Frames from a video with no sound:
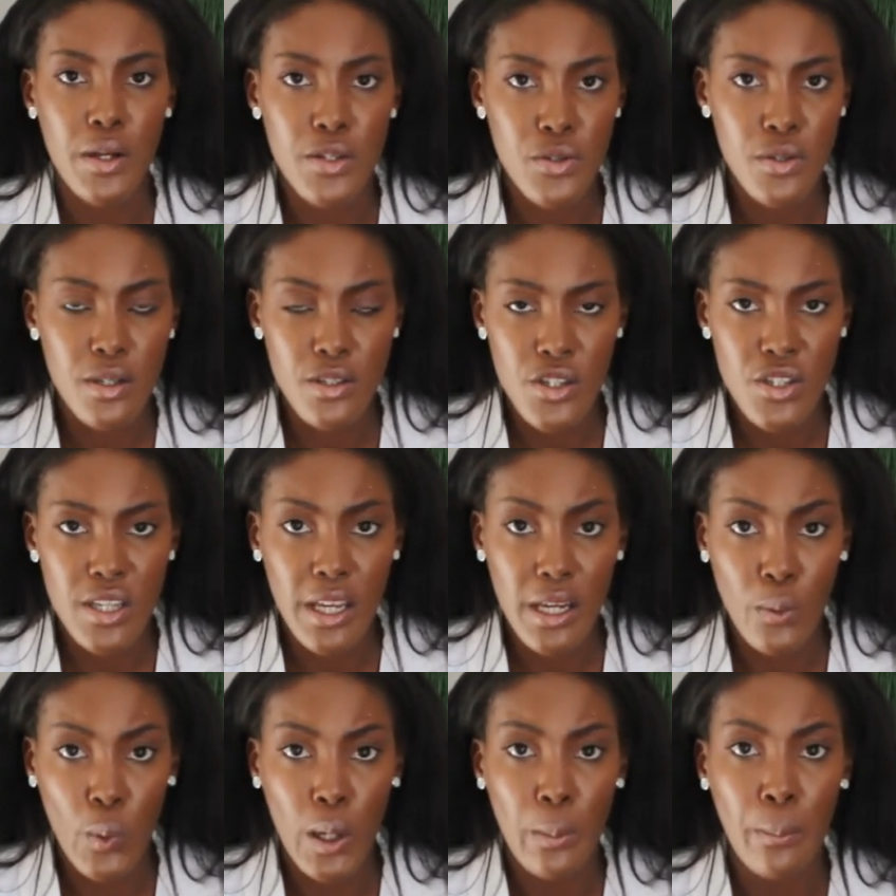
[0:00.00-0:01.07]
So I do suggest
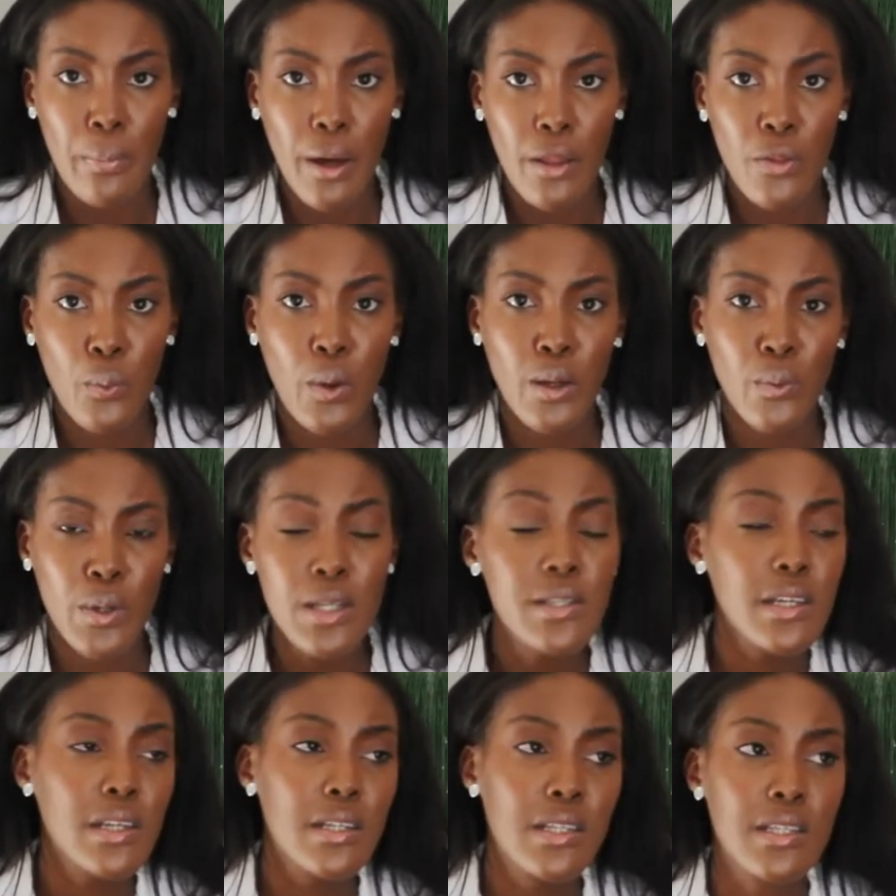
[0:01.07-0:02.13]
getting one. But the way
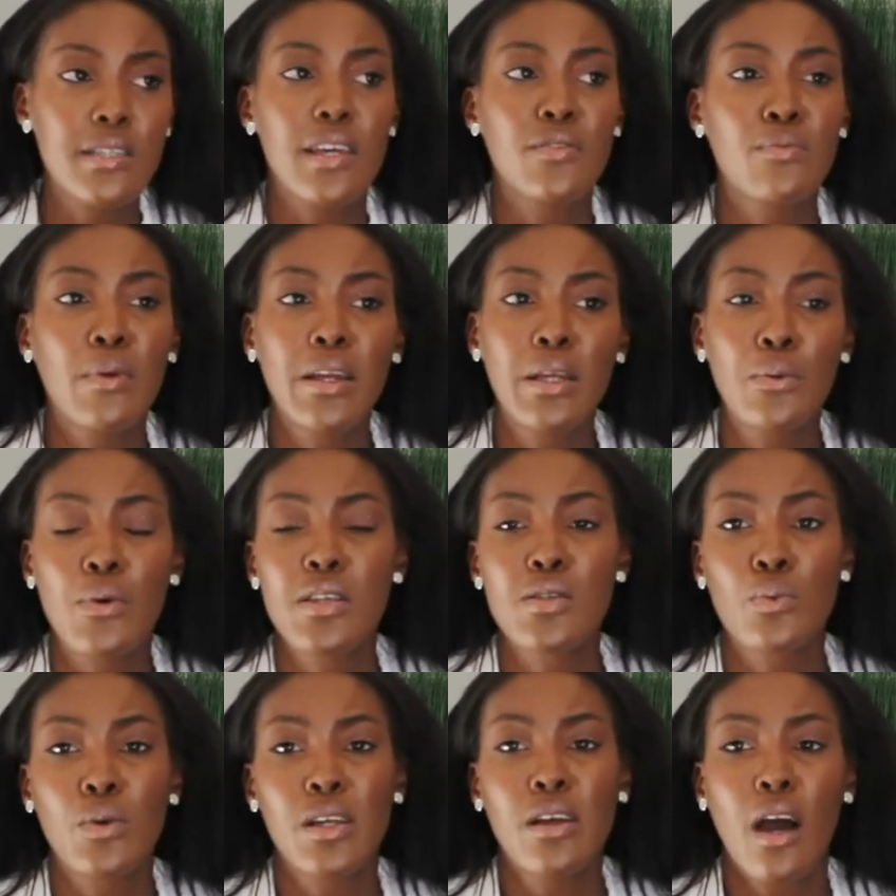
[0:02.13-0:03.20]
we did it to save money
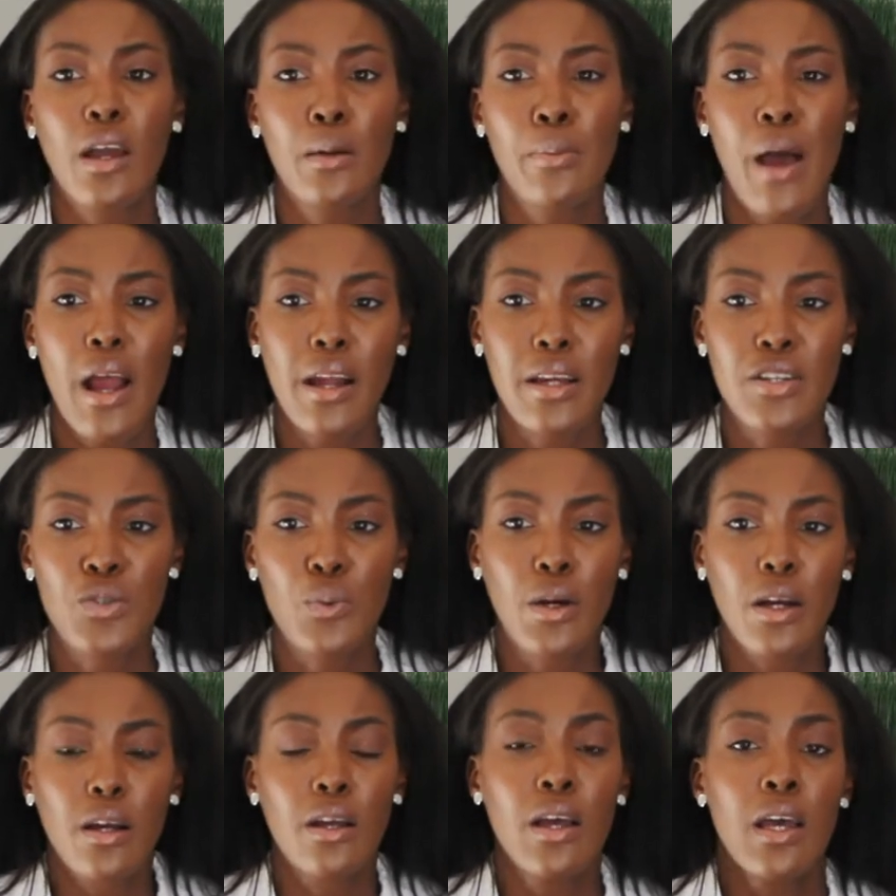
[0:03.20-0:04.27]
was we got a
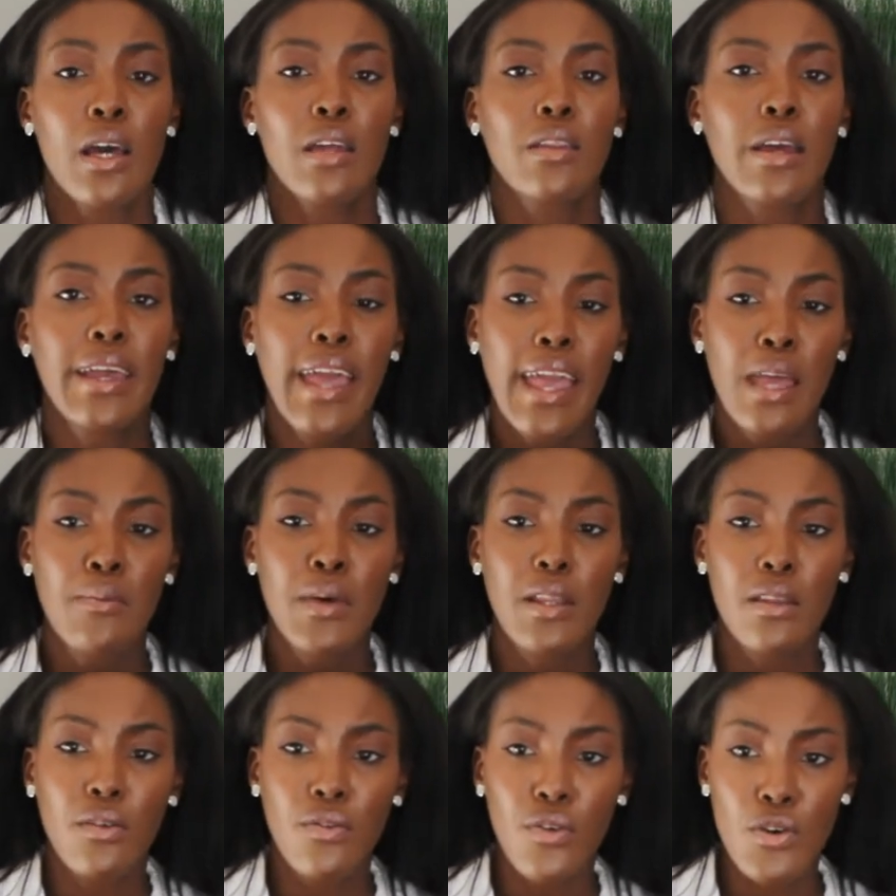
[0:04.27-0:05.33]
package where they
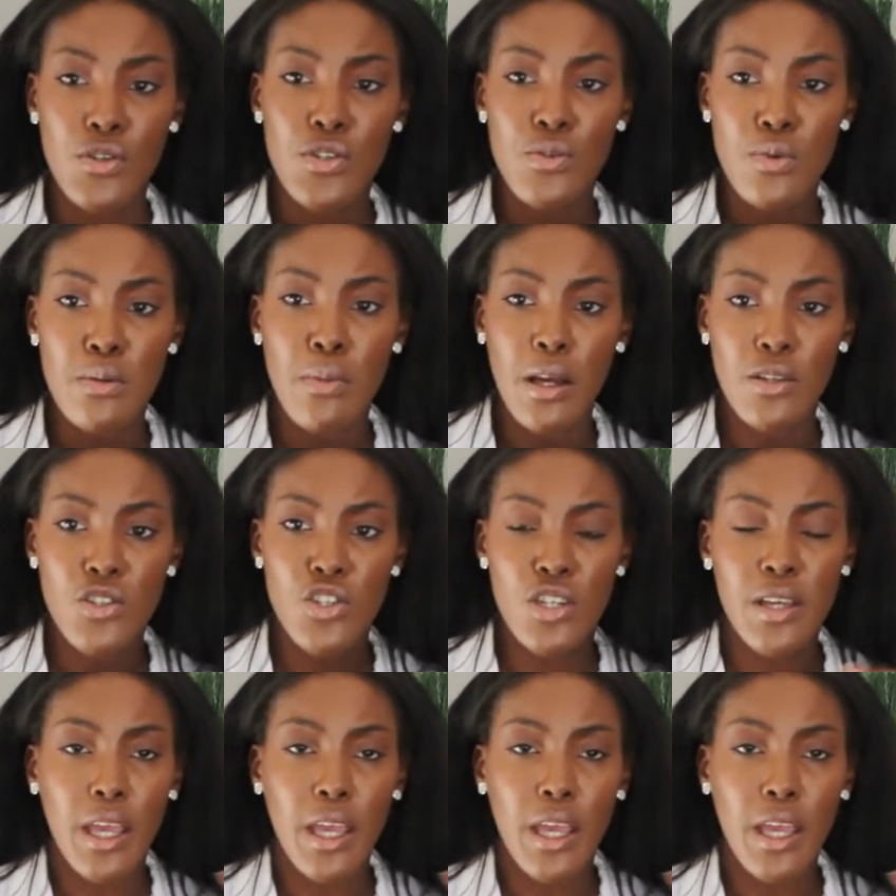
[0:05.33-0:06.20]
came in the first three months.